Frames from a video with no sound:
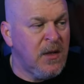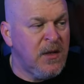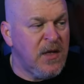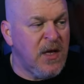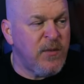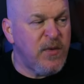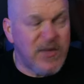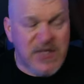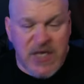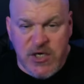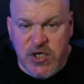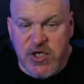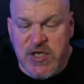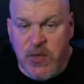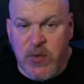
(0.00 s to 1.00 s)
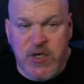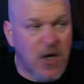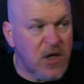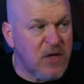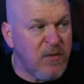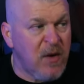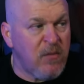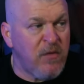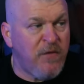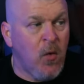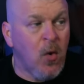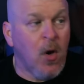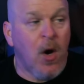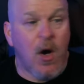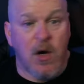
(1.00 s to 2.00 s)
the implementations that we talked about
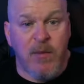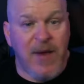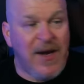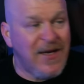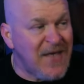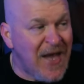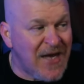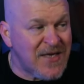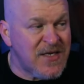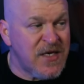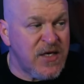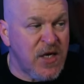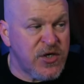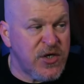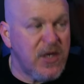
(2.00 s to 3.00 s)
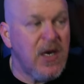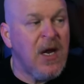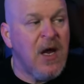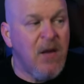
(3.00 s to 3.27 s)
before automatic tax deduction